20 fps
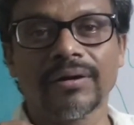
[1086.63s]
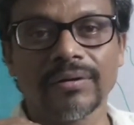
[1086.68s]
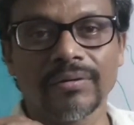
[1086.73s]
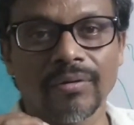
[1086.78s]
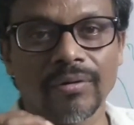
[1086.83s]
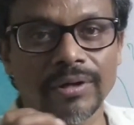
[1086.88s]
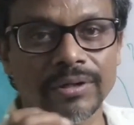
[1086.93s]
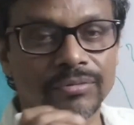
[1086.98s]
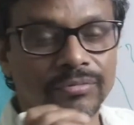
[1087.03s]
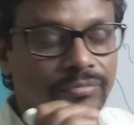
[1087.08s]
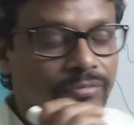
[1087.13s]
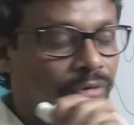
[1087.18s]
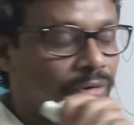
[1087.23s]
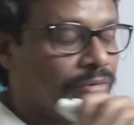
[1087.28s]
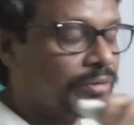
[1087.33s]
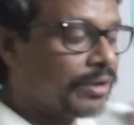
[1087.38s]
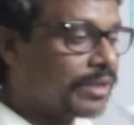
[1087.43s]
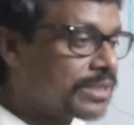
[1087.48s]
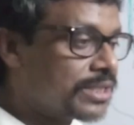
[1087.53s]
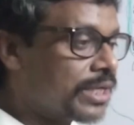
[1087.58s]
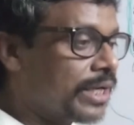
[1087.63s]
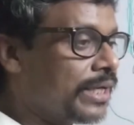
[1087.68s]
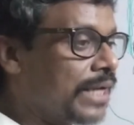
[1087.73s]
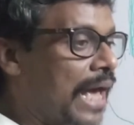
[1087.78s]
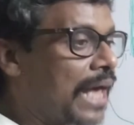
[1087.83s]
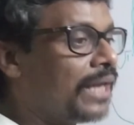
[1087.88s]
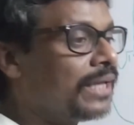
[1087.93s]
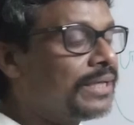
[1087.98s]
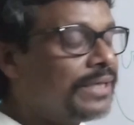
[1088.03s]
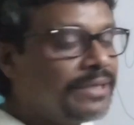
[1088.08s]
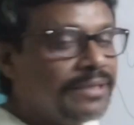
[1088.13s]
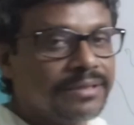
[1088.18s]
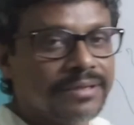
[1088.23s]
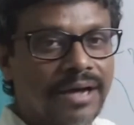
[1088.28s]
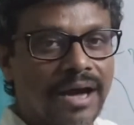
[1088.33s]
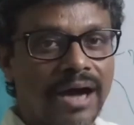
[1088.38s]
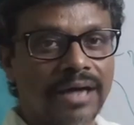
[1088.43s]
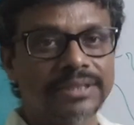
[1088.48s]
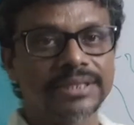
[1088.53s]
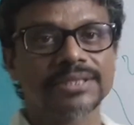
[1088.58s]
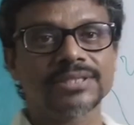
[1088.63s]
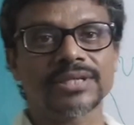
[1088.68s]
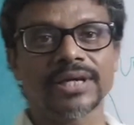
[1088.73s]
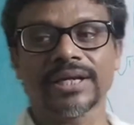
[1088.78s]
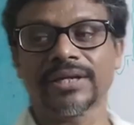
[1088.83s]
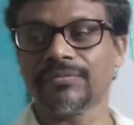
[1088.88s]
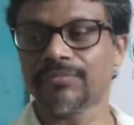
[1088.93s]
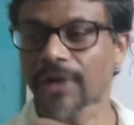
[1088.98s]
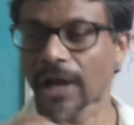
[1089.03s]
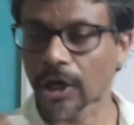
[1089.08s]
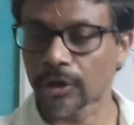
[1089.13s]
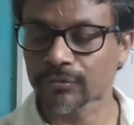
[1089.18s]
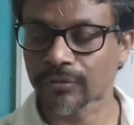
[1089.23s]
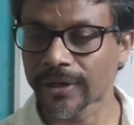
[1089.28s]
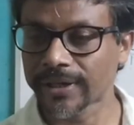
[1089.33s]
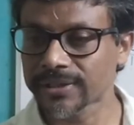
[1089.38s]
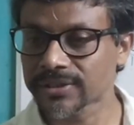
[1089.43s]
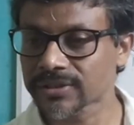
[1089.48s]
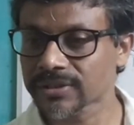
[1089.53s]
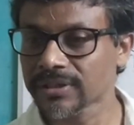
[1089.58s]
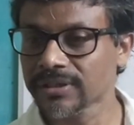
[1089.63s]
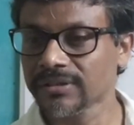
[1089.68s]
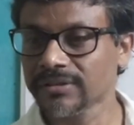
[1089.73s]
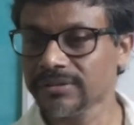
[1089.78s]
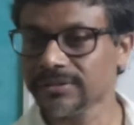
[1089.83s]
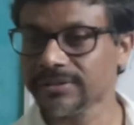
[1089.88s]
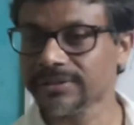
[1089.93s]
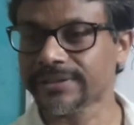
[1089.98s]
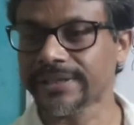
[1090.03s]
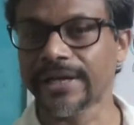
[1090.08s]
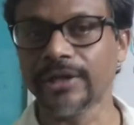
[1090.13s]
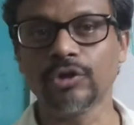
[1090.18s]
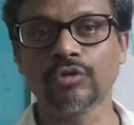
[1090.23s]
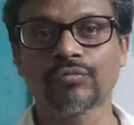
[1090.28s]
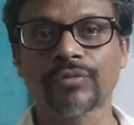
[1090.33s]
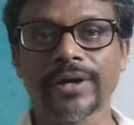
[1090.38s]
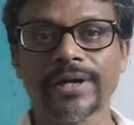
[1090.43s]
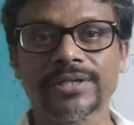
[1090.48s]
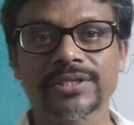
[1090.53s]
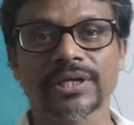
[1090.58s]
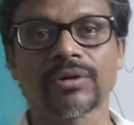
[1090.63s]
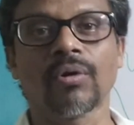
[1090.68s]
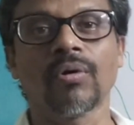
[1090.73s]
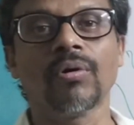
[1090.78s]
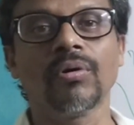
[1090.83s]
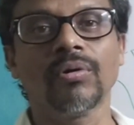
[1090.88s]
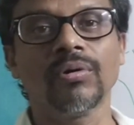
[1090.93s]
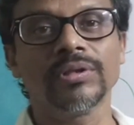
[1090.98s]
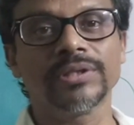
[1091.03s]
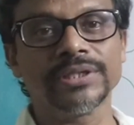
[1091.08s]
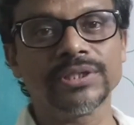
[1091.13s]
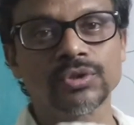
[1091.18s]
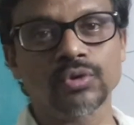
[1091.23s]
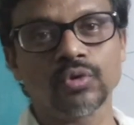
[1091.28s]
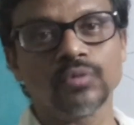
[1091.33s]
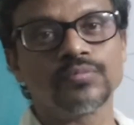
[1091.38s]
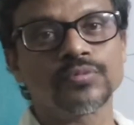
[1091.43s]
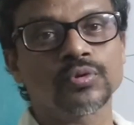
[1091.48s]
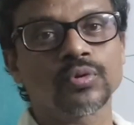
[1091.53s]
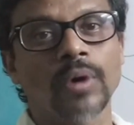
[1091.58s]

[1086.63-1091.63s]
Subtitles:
on one side algae, other side bryophytes, pteridophytes, and all these groups.